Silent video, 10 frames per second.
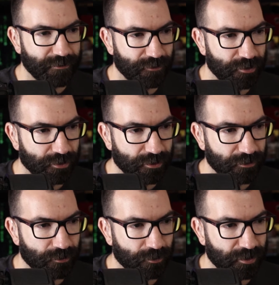that's
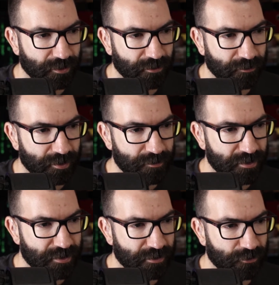good. We can
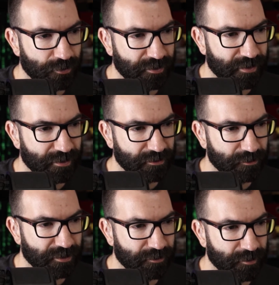maybe tweak that a
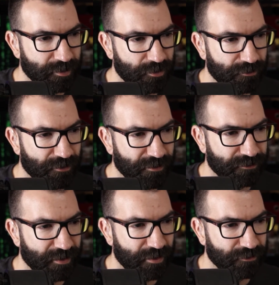little bit, maybe go
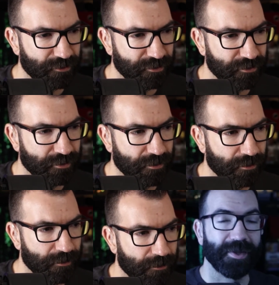5000.
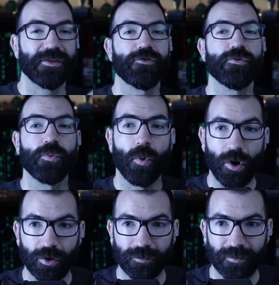If I make it too
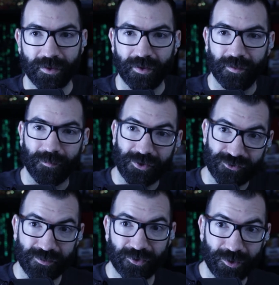warm, my
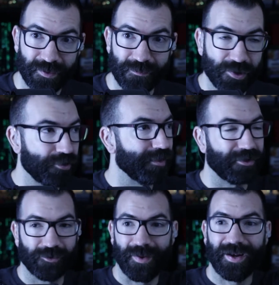stream's gonna be blue
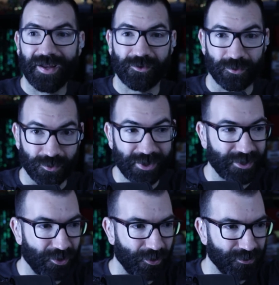because my light are
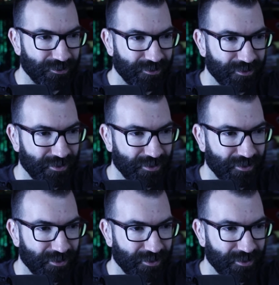really cold.